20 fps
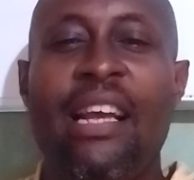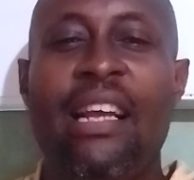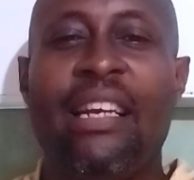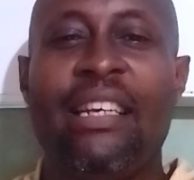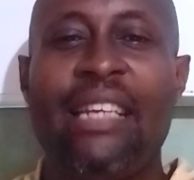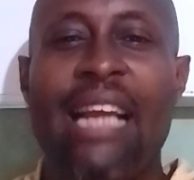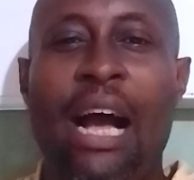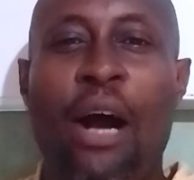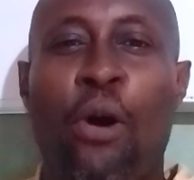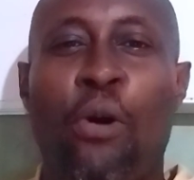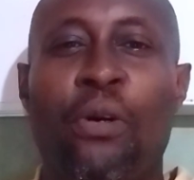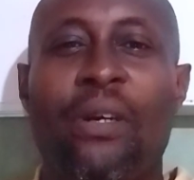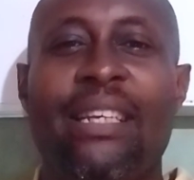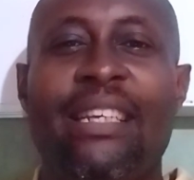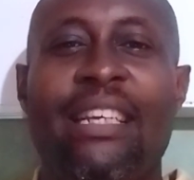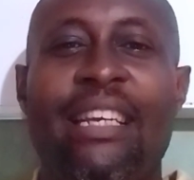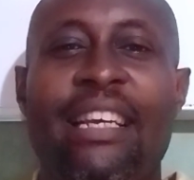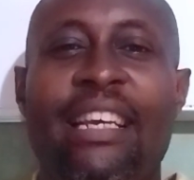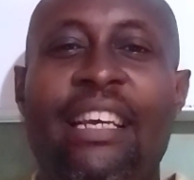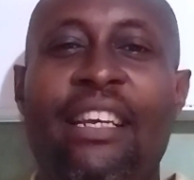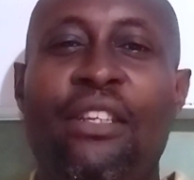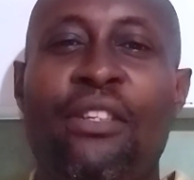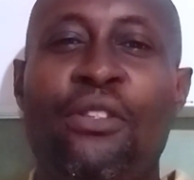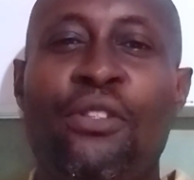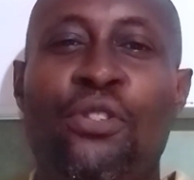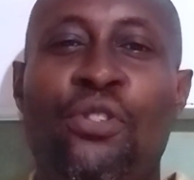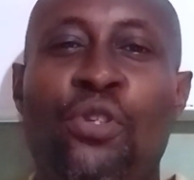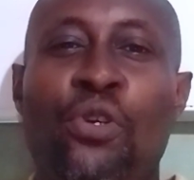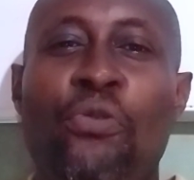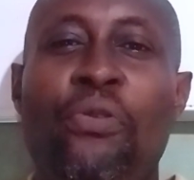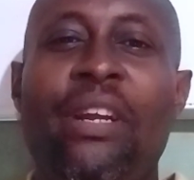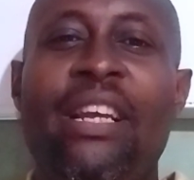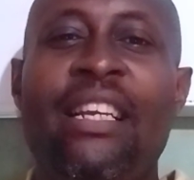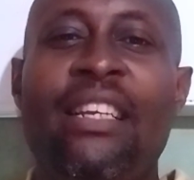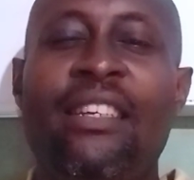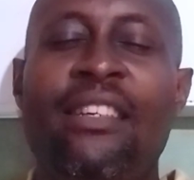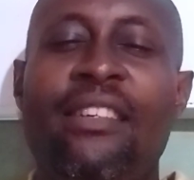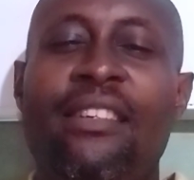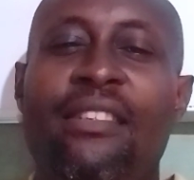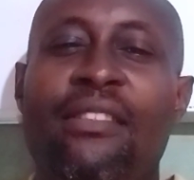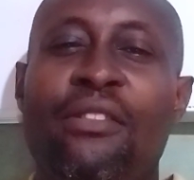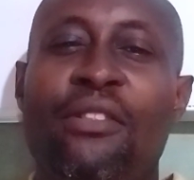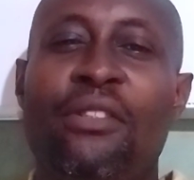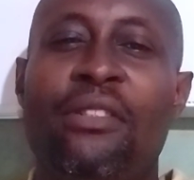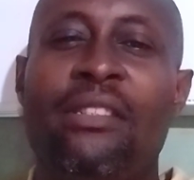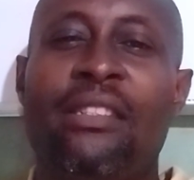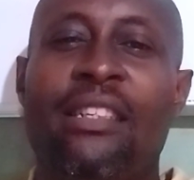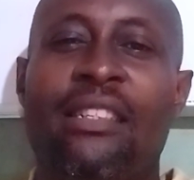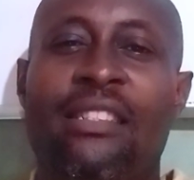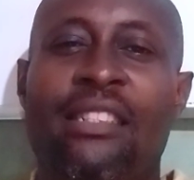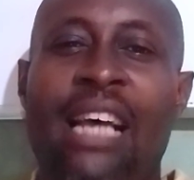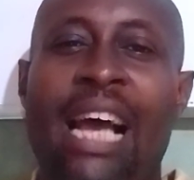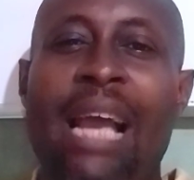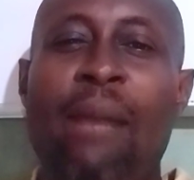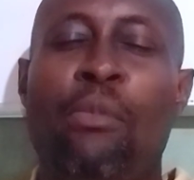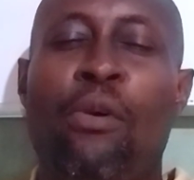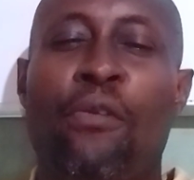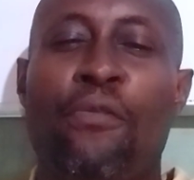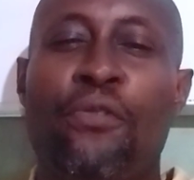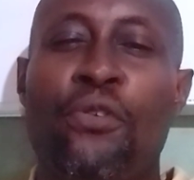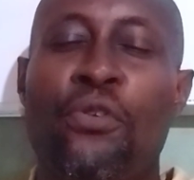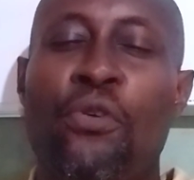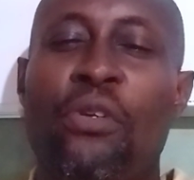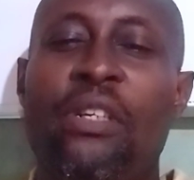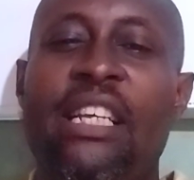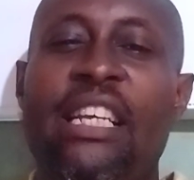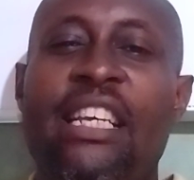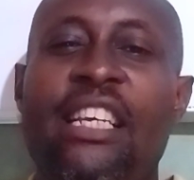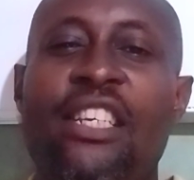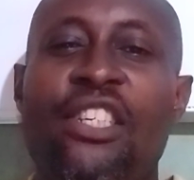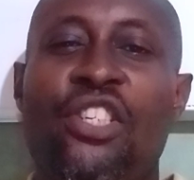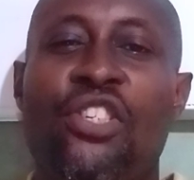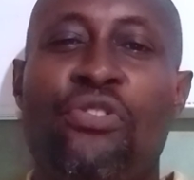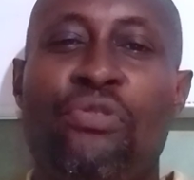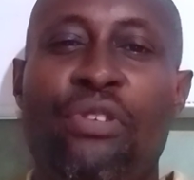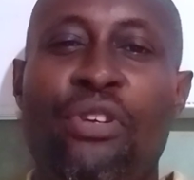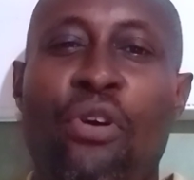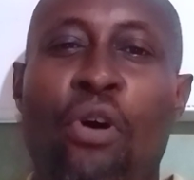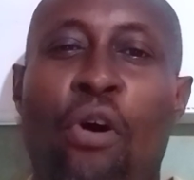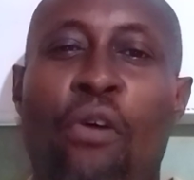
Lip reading: Now, during the time of the history